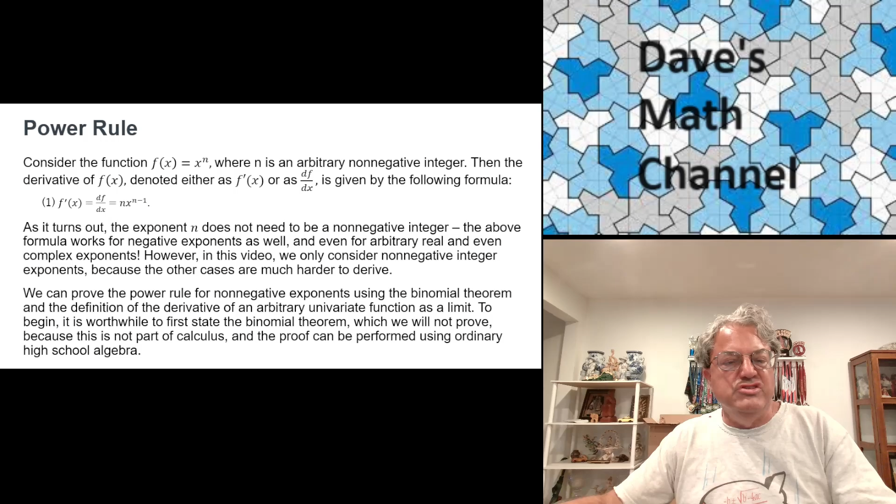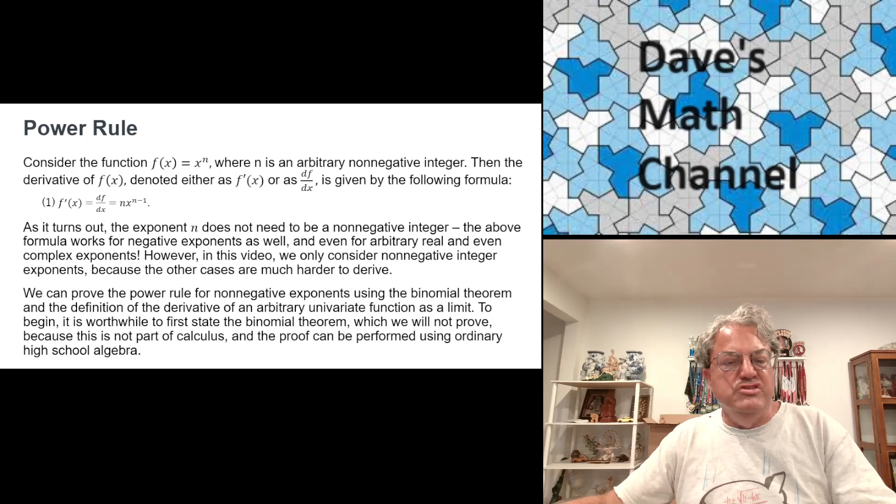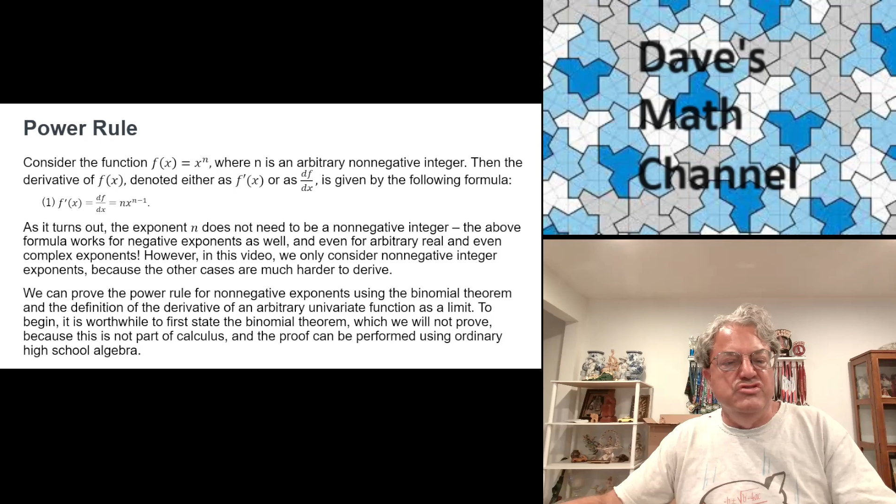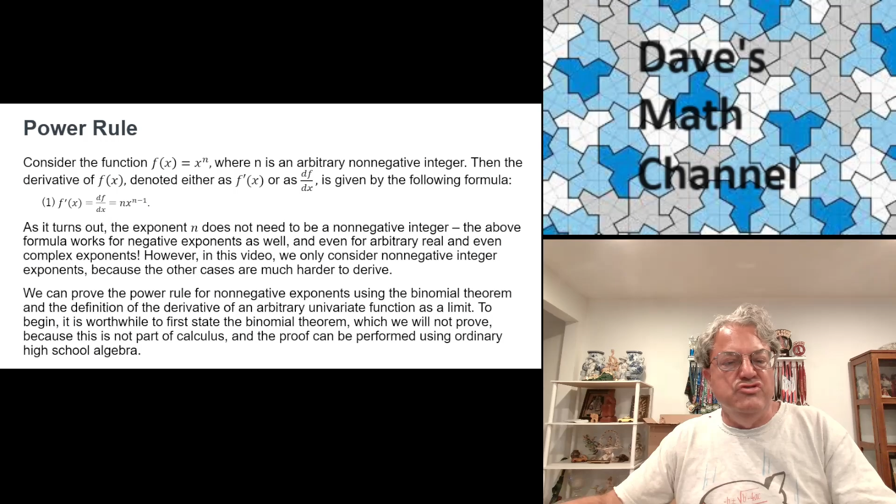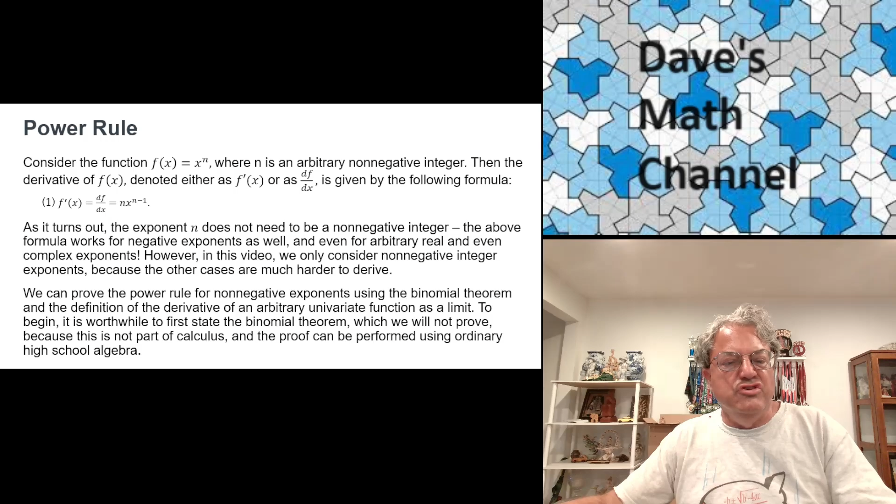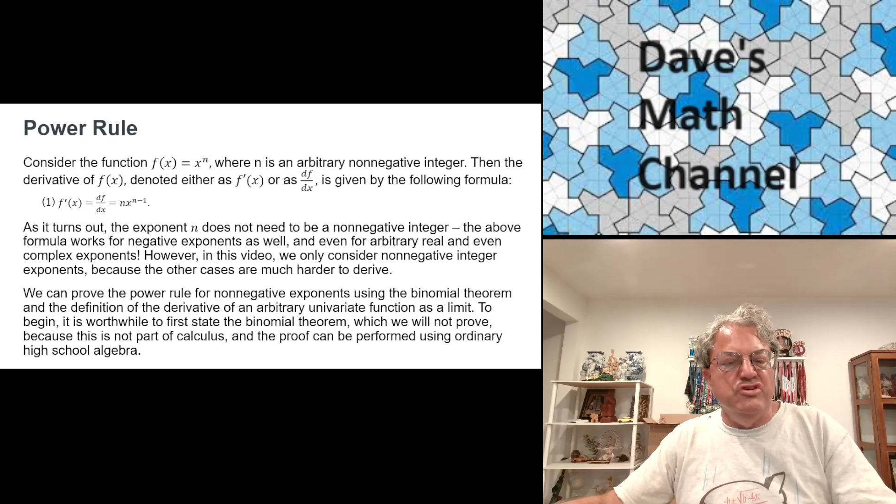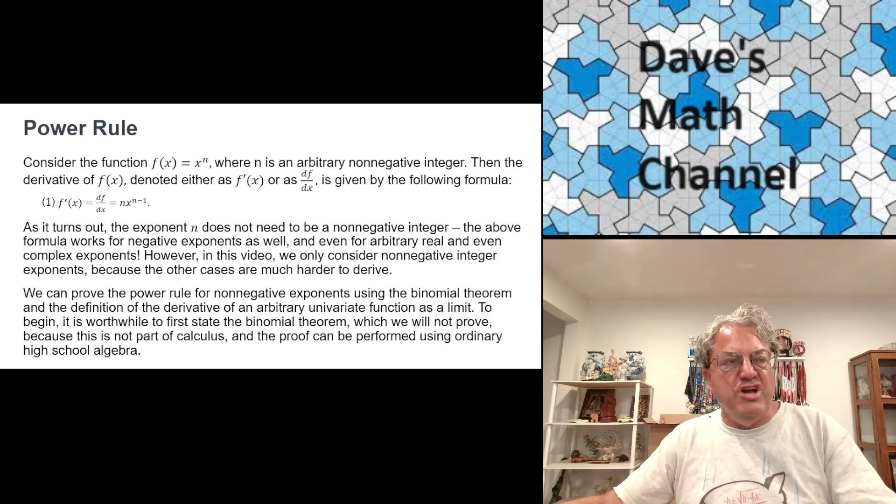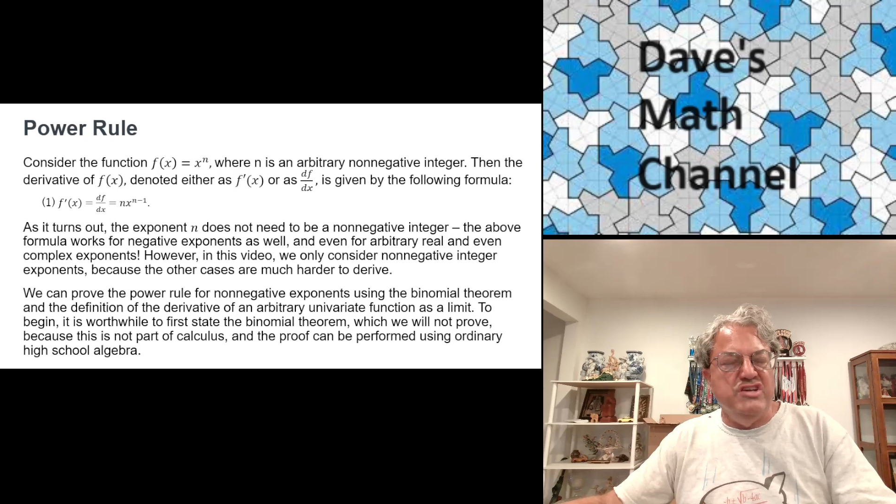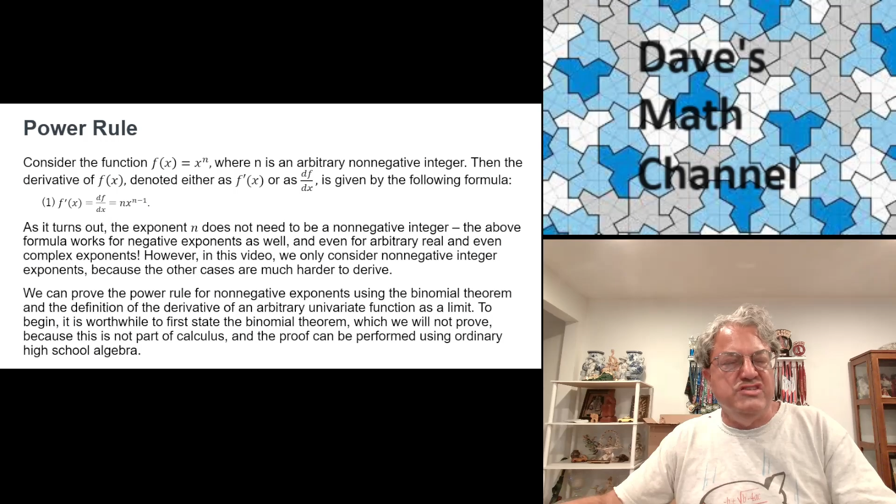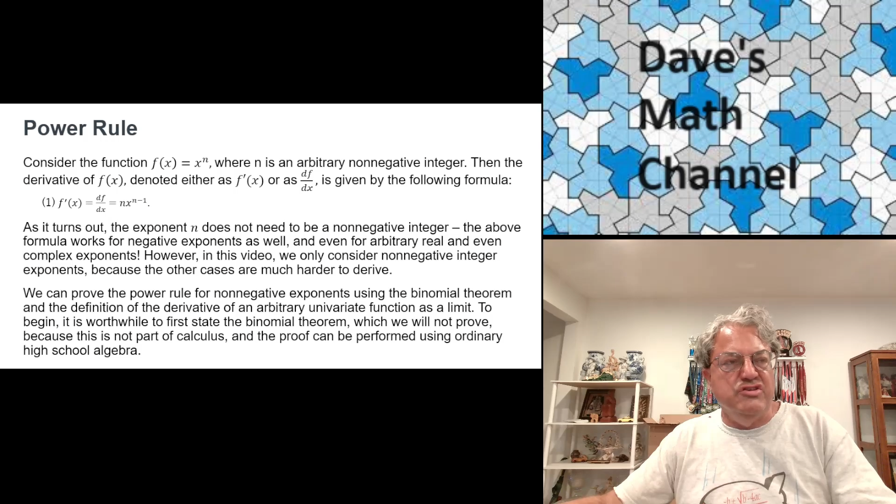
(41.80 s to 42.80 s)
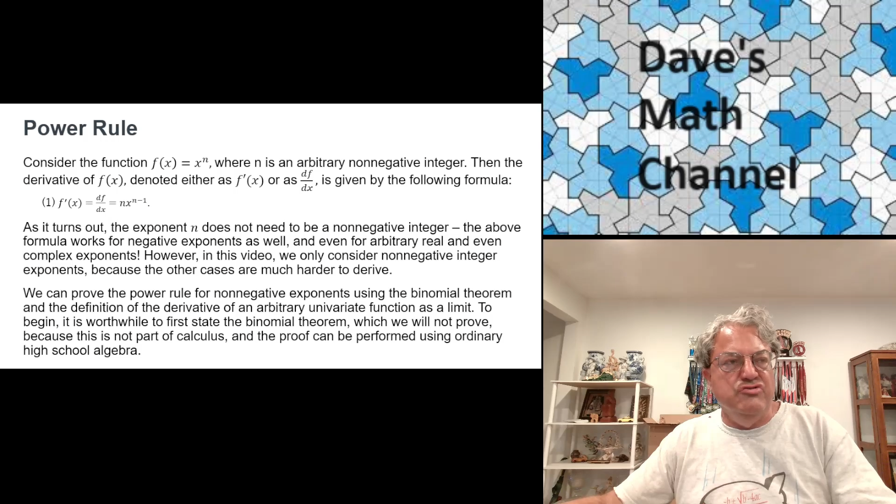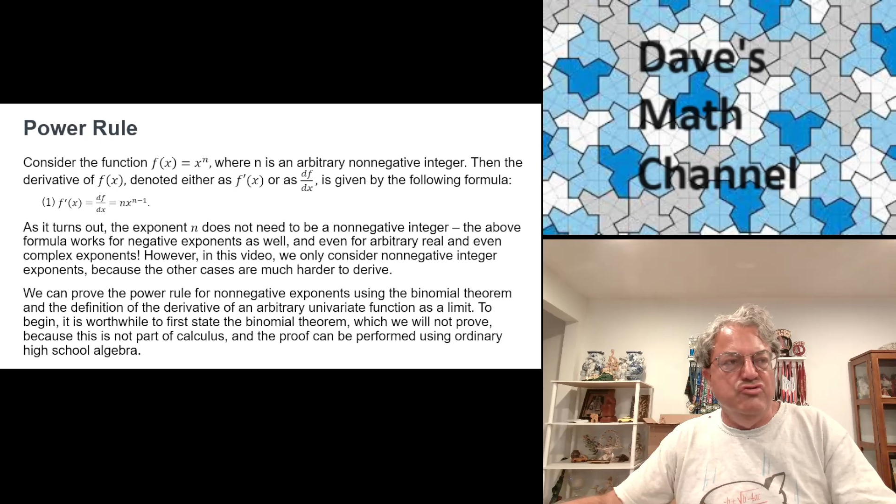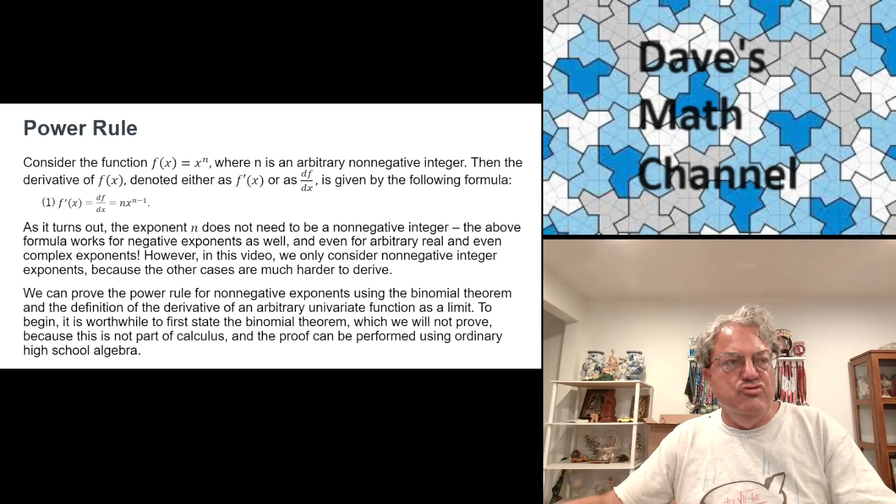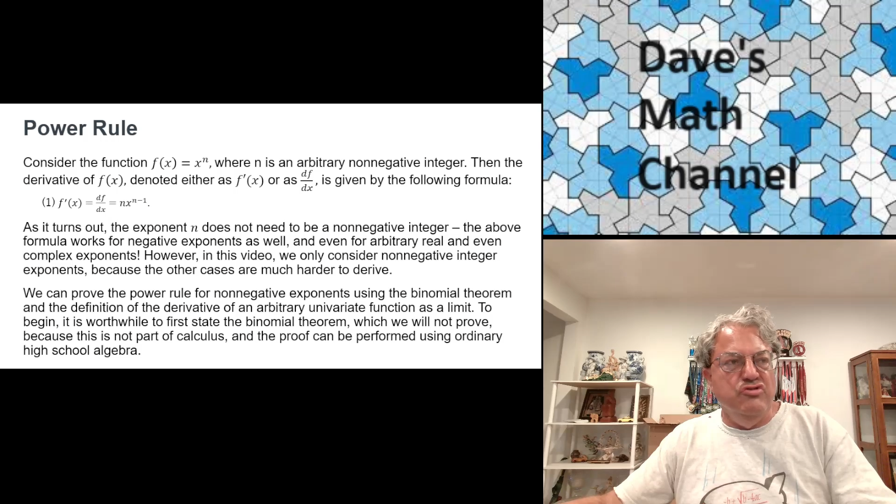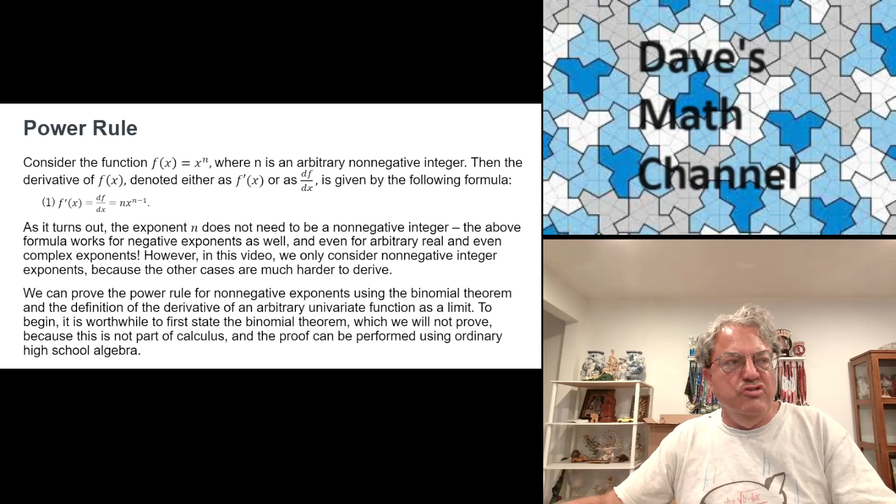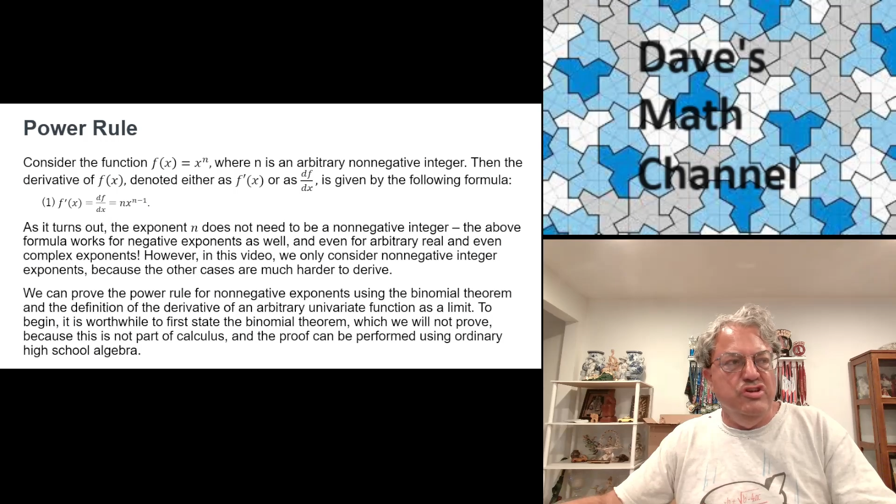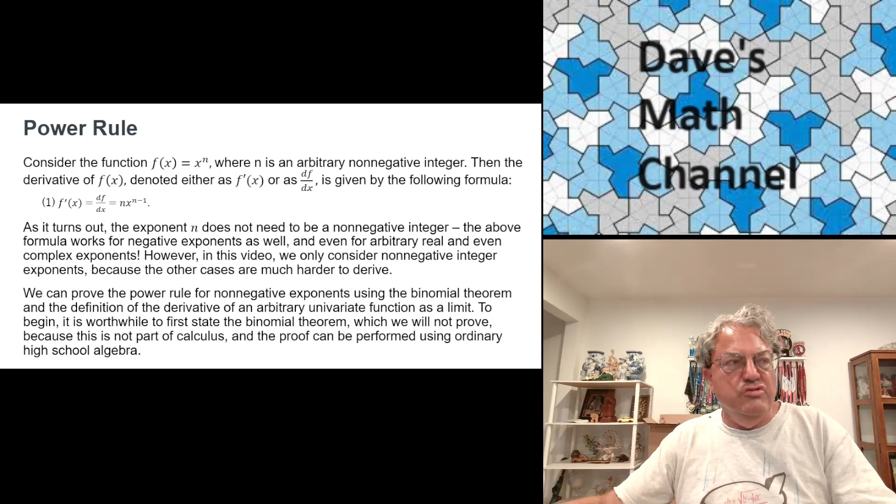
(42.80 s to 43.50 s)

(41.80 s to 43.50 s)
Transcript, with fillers: is due to Isaac Newton.